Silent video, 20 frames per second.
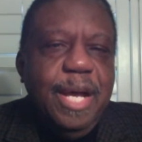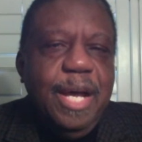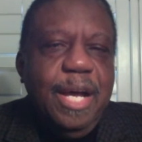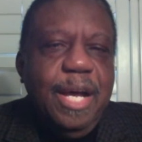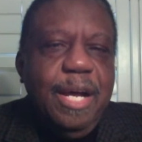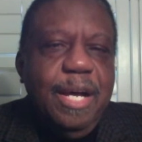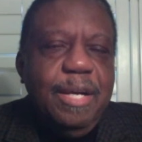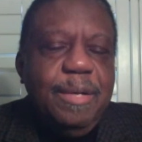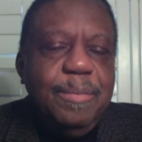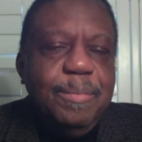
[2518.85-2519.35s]

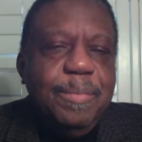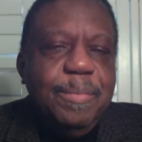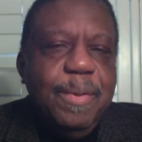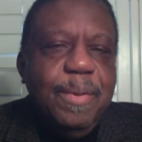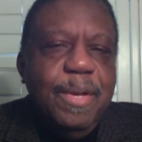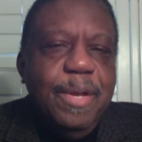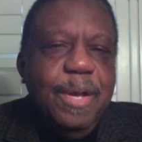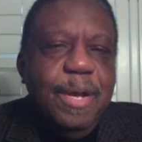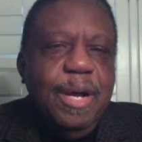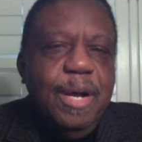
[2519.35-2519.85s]
uh,
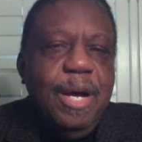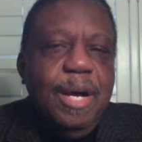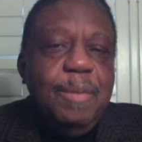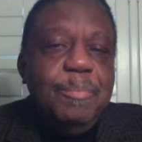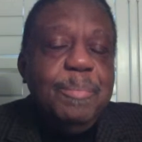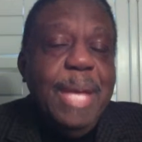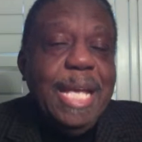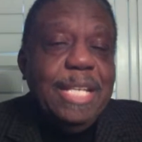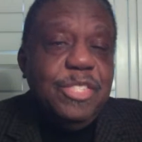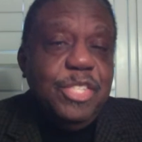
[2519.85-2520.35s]
uh,
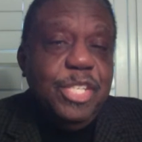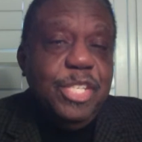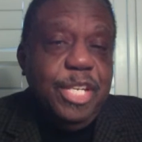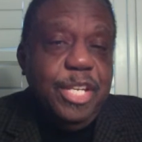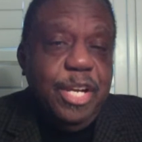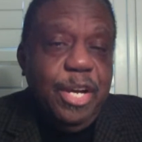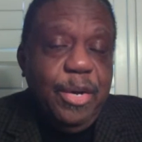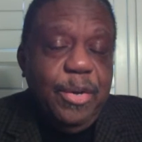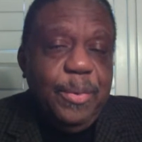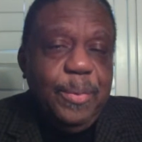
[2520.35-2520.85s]

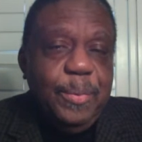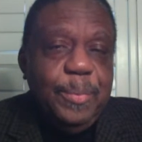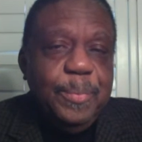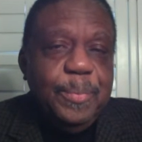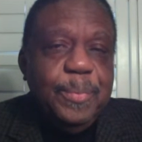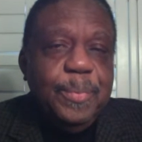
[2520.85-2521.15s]
Mexico